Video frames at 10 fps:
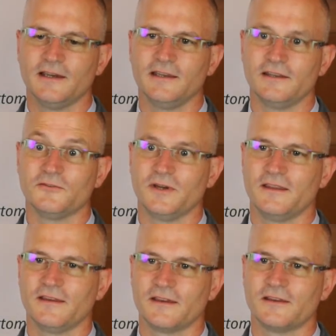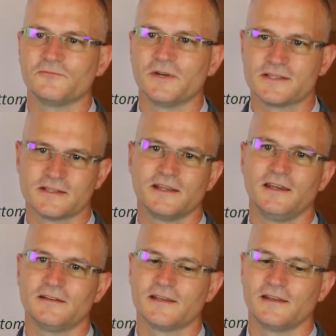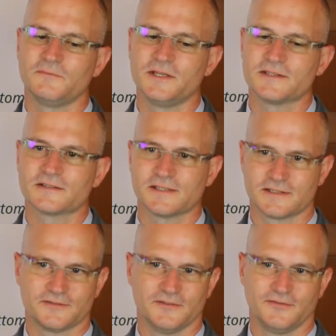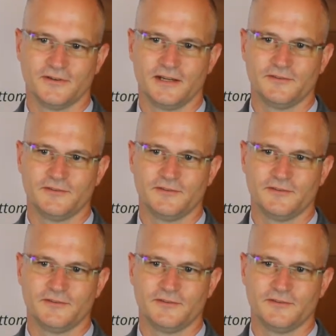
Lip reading: in a way that can resonate and be successful for